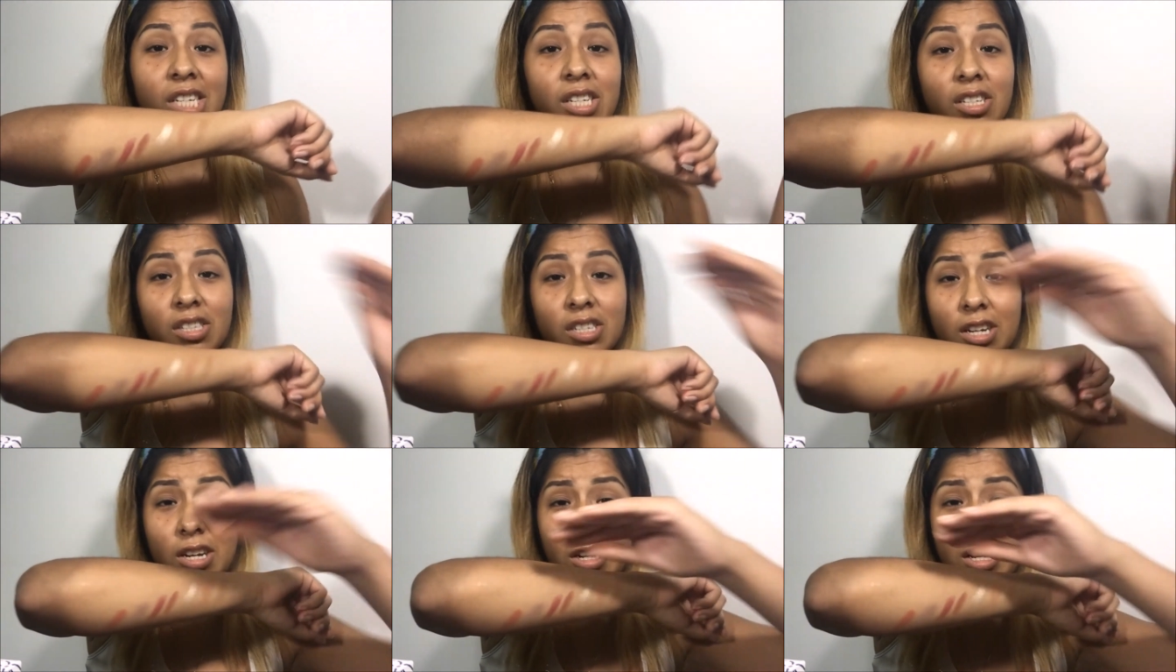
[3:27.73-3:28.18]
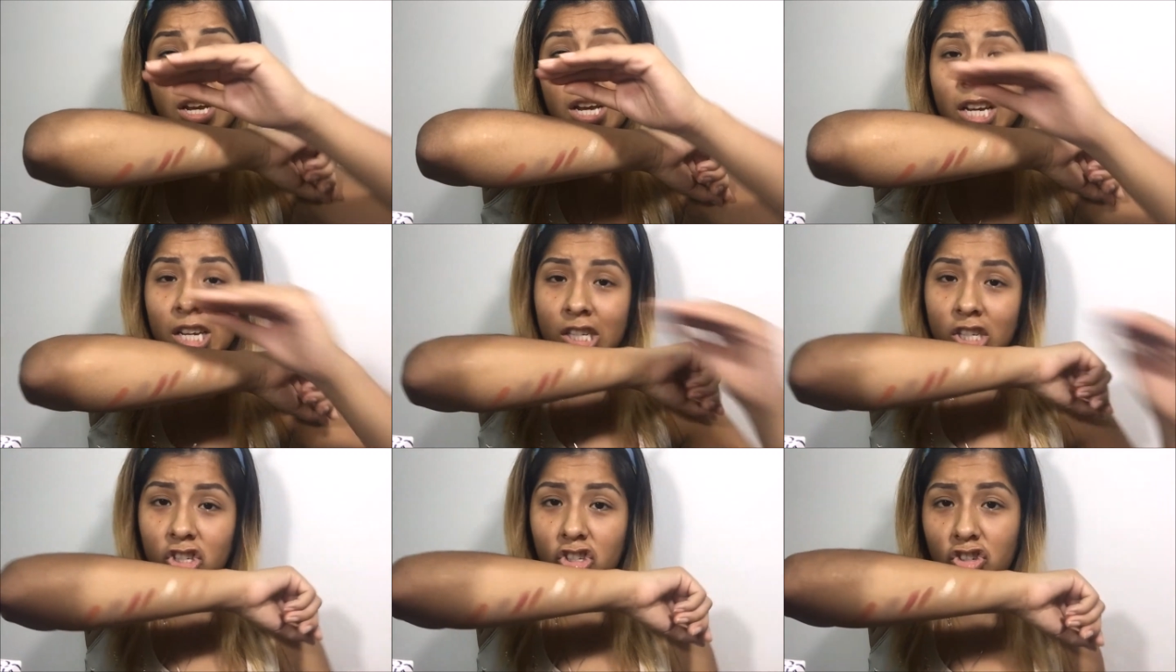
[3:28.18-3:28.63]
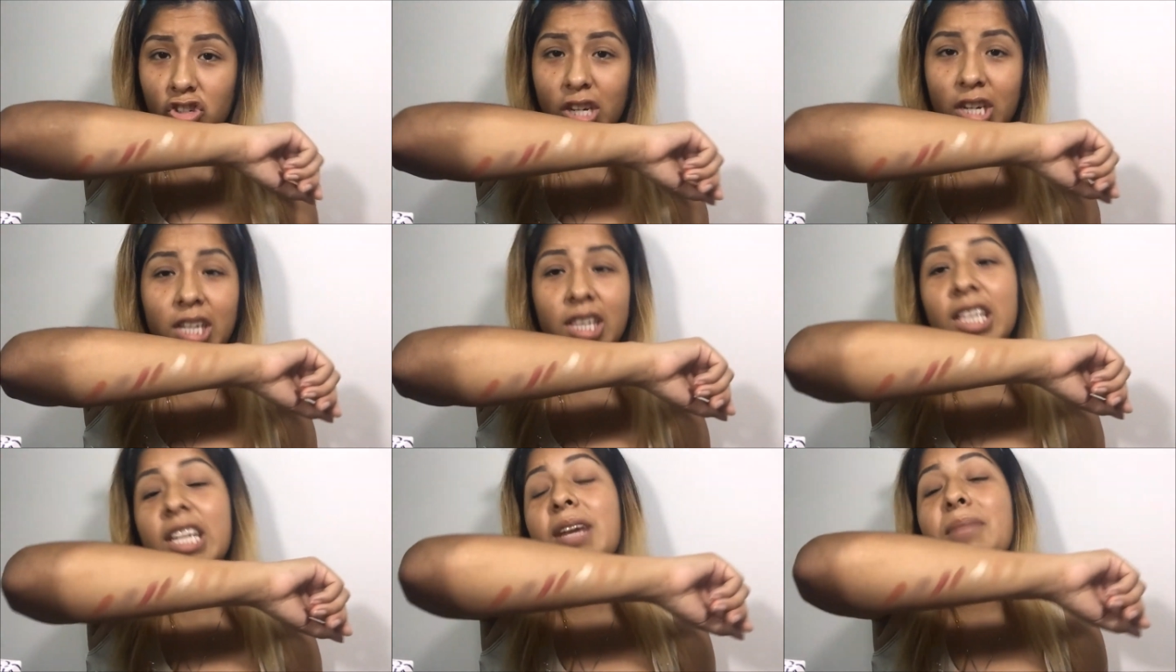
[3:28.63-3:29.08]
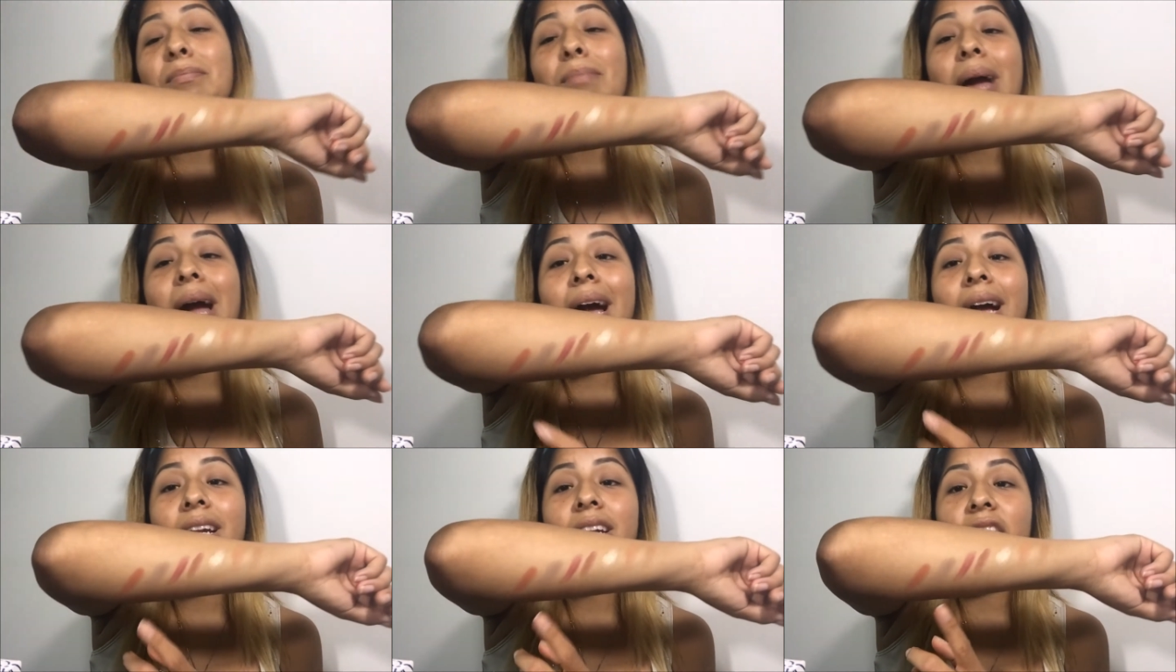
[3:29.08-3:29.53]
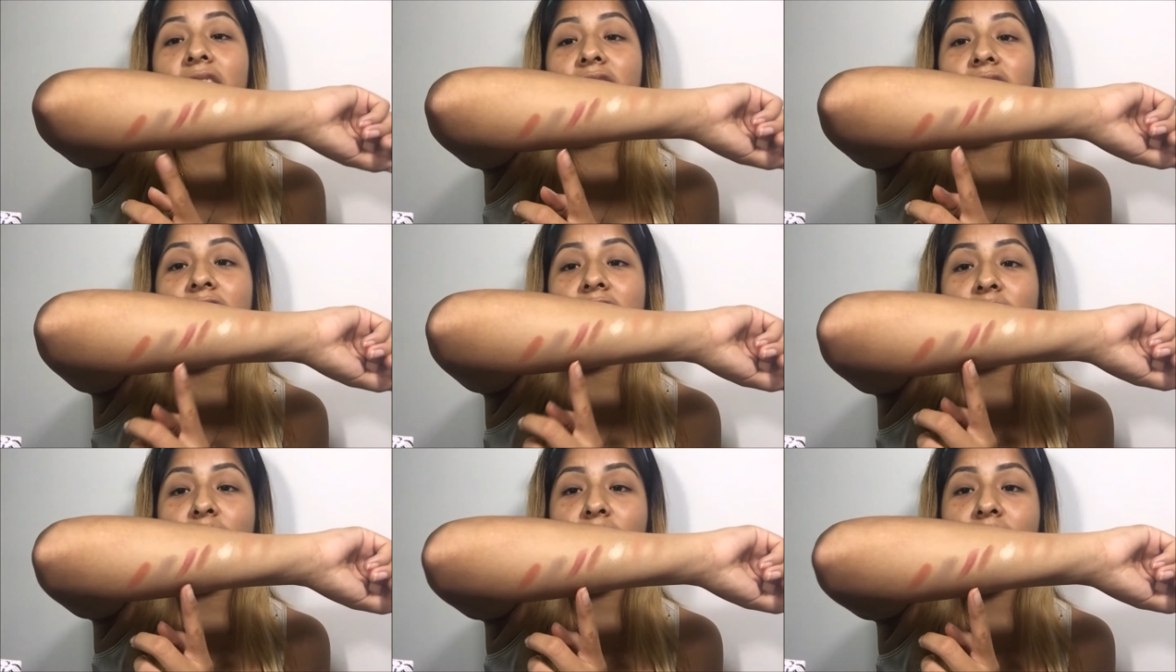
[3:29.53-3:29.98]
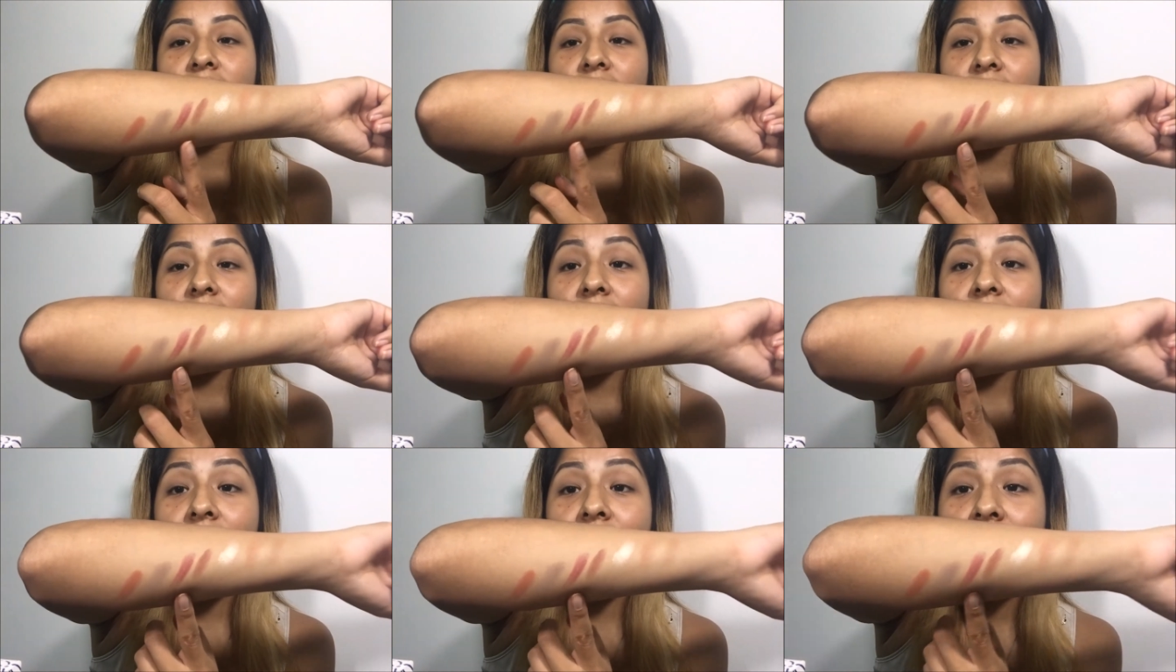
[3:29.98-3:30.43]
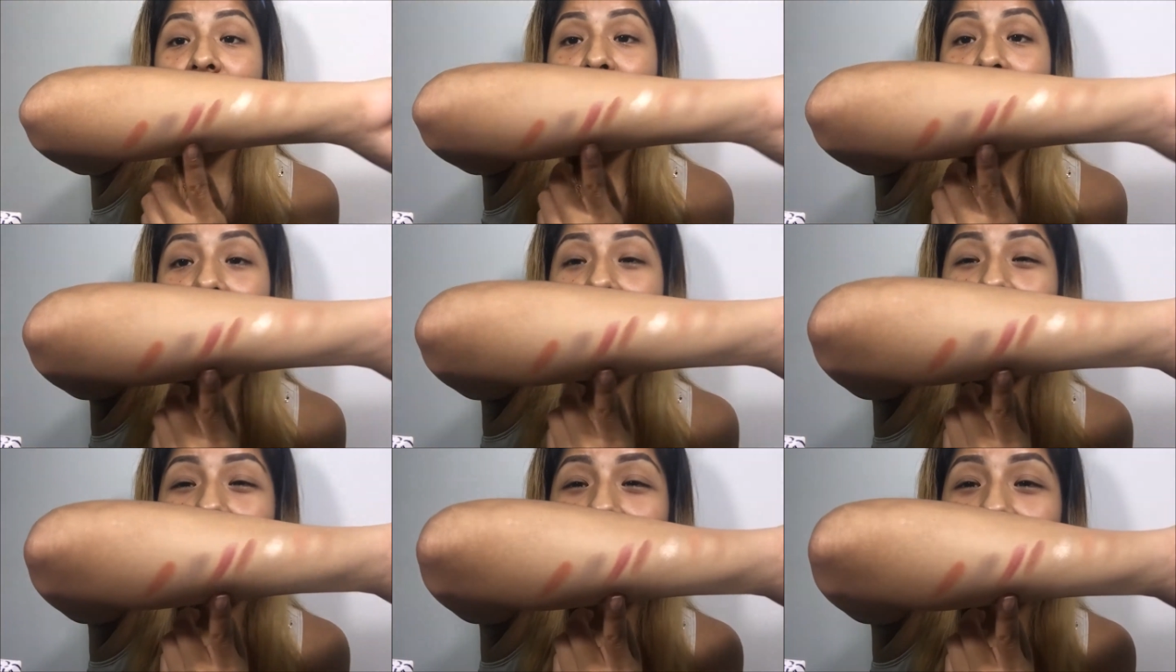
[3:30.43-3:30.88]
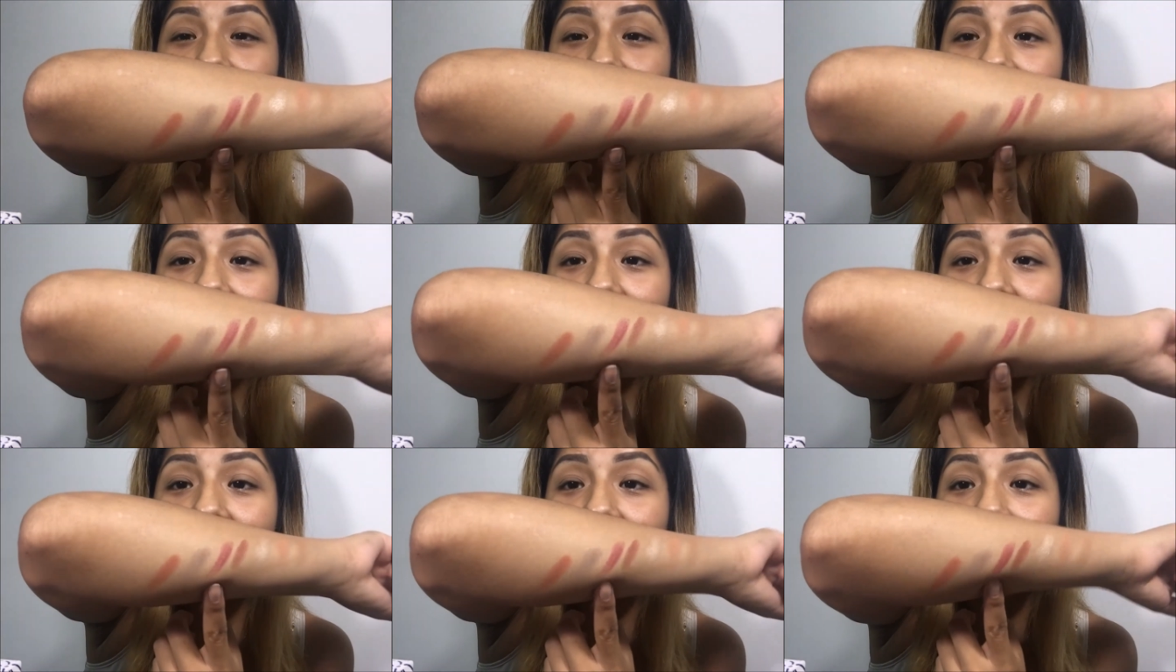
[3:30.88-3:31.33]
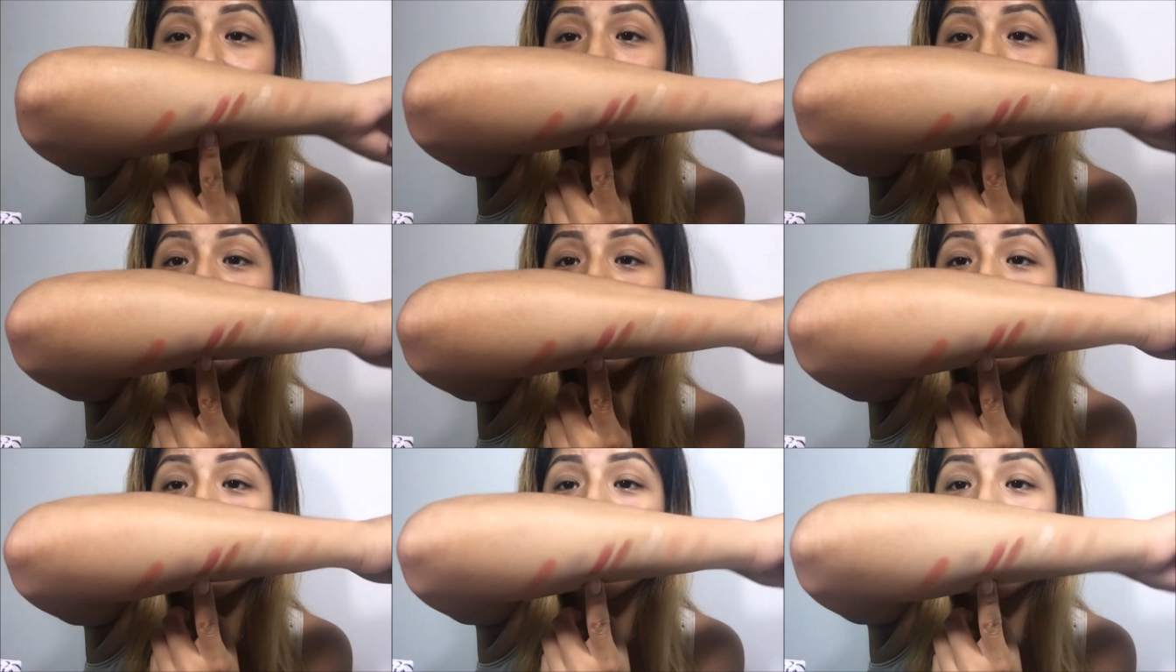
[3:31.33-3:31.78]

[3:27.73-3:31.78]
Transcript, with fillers: It's strictly matte, and this one does. I know it doesn't look like